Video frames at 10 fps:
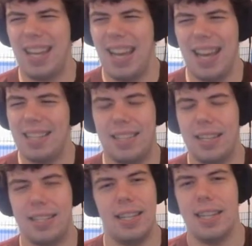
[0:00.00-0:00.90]
ah,
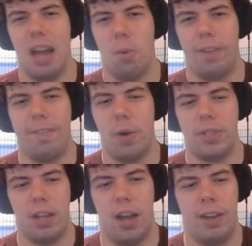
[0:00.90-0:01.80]
it's not worth
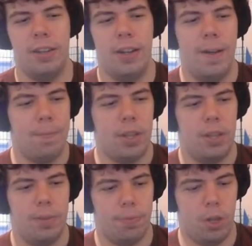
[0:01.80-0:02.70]
focusing on.
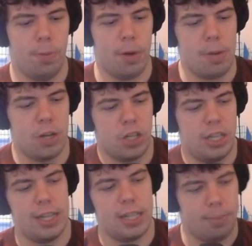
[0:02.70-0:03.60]
You pretty much
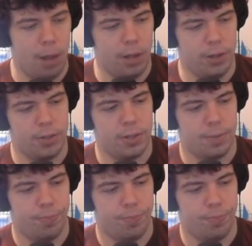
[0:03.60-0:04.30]
get spells,